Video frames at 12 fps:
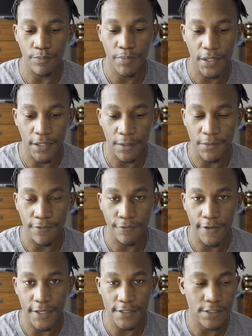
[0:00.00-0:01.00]
picking up the
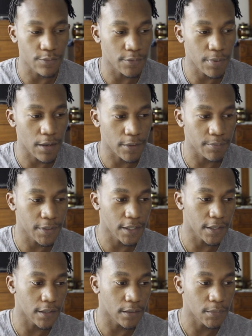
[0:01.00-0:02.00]
vase, it would probably
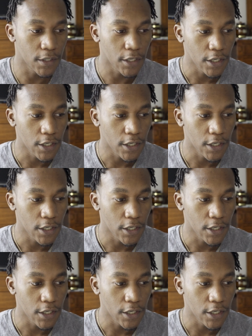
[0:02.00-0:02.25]
pick up